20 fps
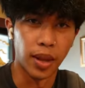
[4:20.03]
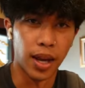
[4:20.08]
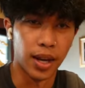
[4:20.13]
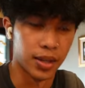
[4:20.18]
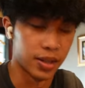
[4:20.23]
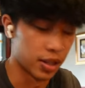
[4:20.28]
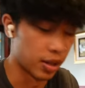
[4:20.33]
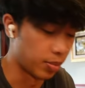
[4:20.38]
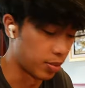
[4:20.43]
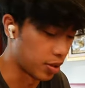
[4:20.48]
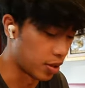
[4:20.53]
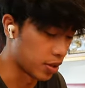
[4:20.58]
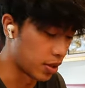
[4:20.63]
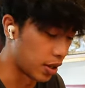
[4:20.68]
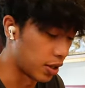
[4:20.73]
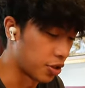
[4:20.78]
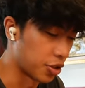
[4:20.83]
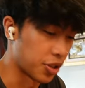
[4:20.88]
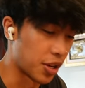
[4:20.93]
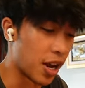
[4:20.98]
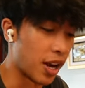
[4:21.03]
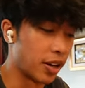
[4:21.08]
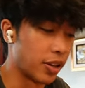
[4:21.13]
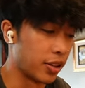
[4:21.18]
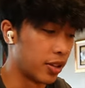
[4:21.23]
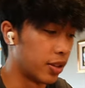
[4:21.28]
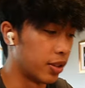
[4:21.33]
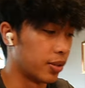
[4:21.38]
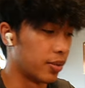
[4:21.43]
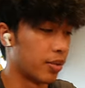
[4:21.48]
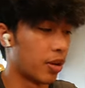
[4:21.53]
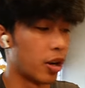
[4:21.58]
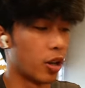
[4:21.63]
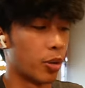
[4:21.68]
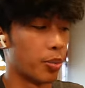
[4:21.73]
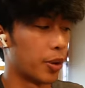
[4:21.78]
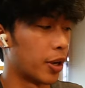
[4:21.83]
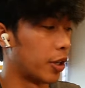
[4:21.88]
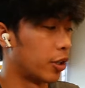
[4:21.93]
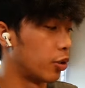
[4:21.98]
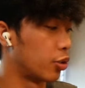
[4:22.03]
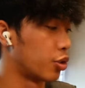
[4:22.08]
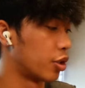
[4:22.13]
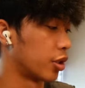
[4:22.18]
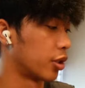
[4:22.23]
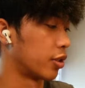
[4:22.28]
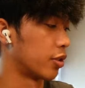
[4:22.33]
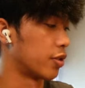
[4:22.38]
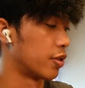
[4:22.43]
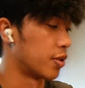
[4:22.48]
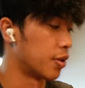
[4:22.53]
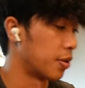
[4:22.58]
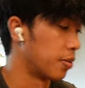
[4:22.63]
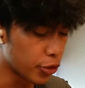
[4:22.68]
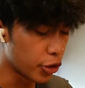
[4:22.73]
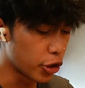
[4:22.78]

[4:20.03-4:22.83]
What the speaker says: last time. It's just I just added the jalapeno chicken, so.